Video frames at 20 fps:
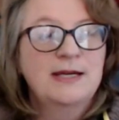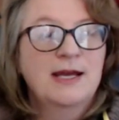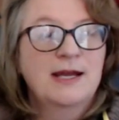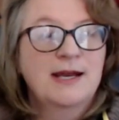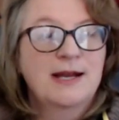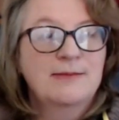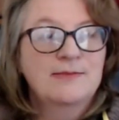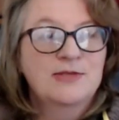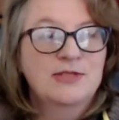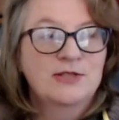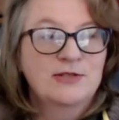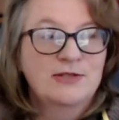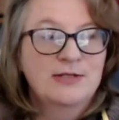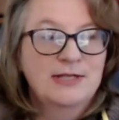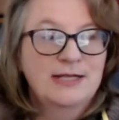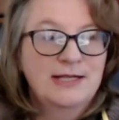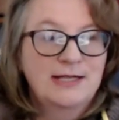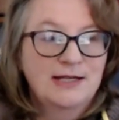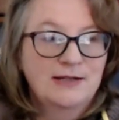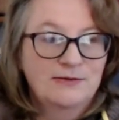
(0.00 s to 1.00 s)
an
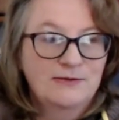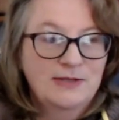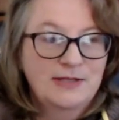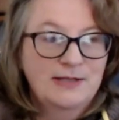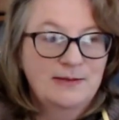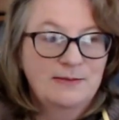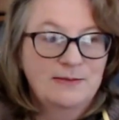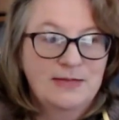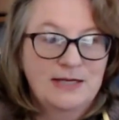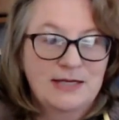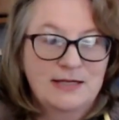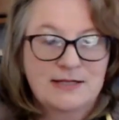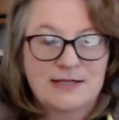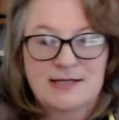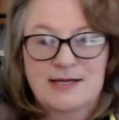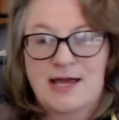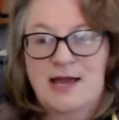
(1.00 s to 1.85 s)
absolutely lovely mix,